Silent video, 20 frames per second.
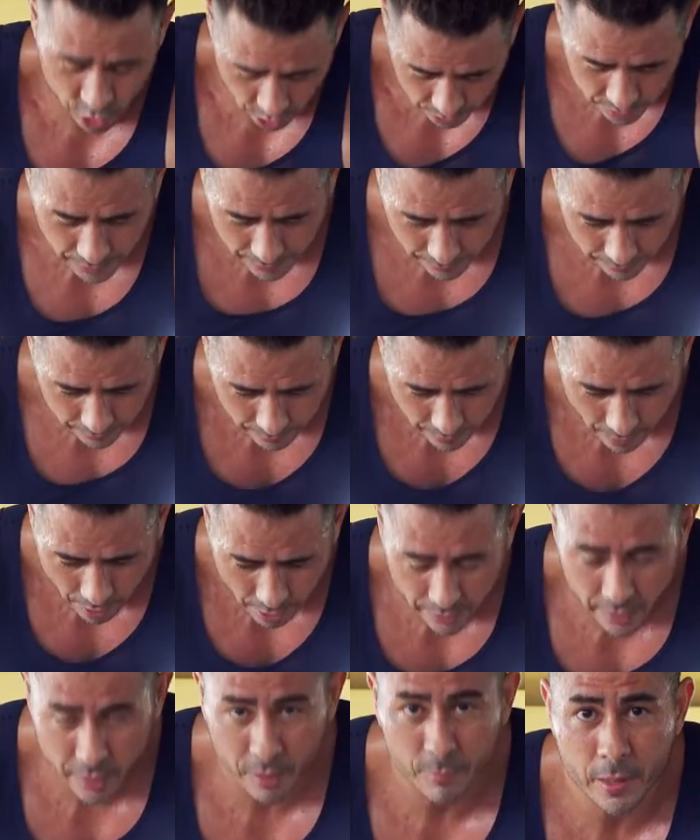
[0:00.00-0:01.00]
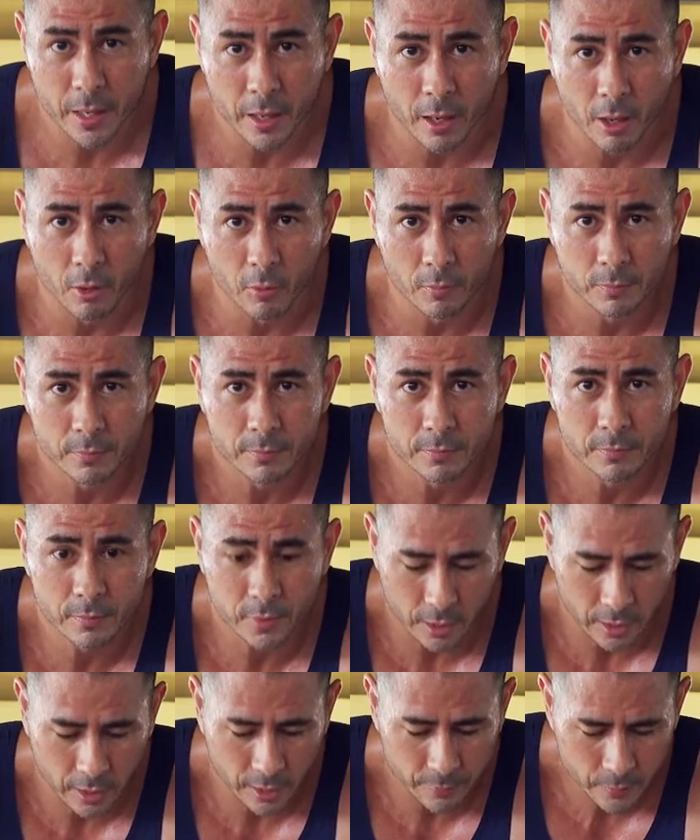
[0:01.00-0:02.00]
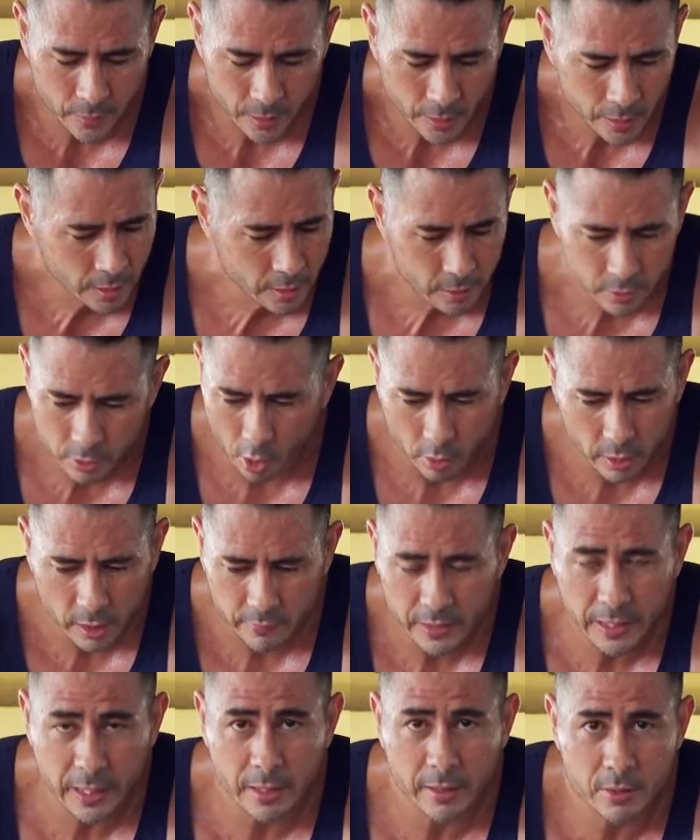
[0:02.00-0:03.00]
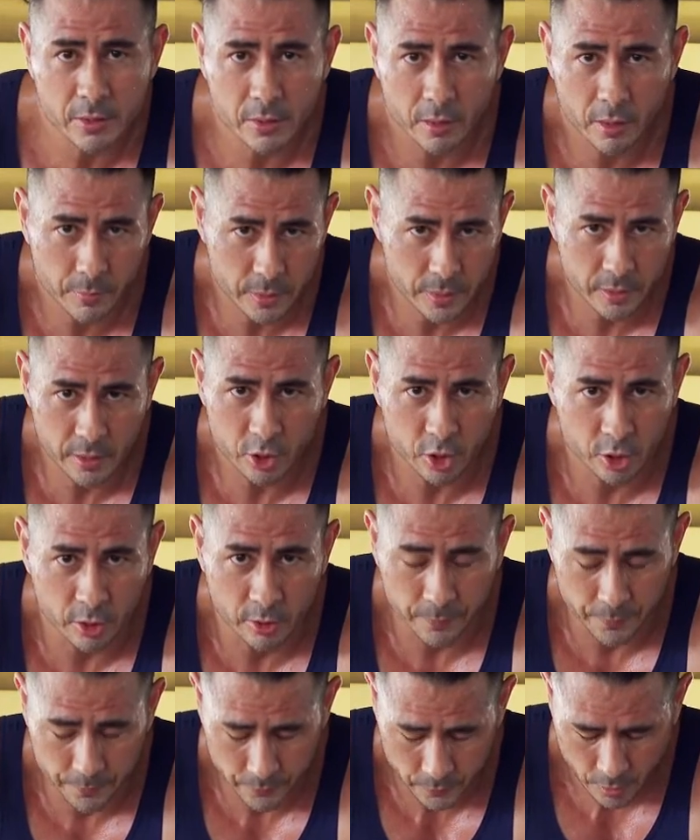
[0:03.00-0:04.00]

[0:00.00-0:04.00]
just like how I am now, okay? Don't even get into the position.